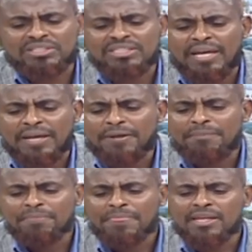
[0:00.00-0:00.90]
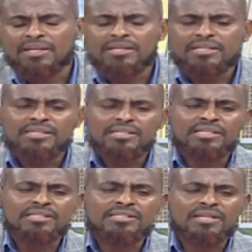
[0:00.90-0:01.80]
say
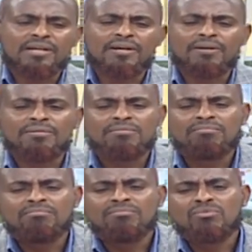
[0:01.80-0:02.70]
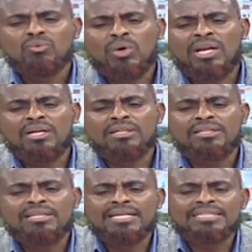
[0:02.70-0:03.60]
is, well,
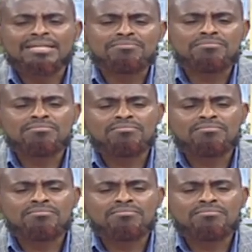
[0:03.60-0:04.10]
there's some,